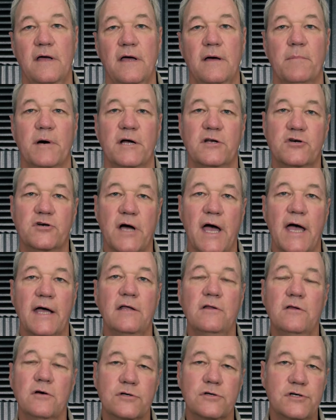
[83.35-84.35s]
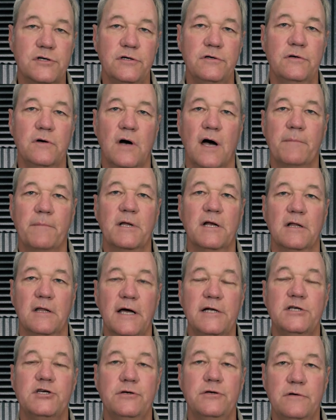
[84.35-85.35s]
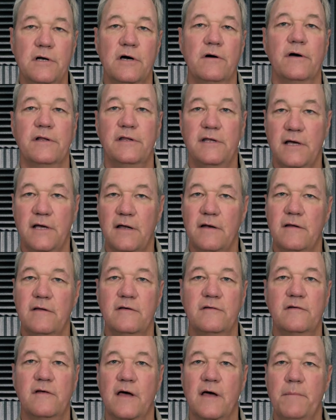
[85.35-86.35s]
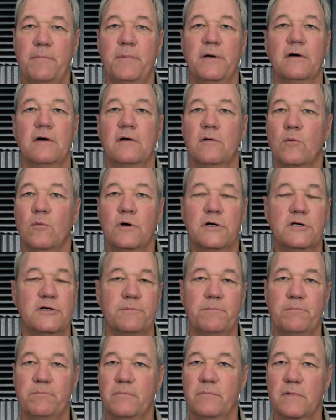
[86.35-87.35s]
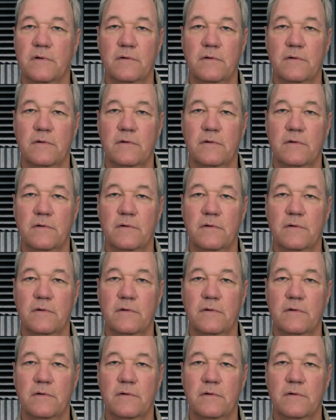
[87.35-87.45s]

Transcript: And by tracking those two, I'm going to let you know at the end of this time period which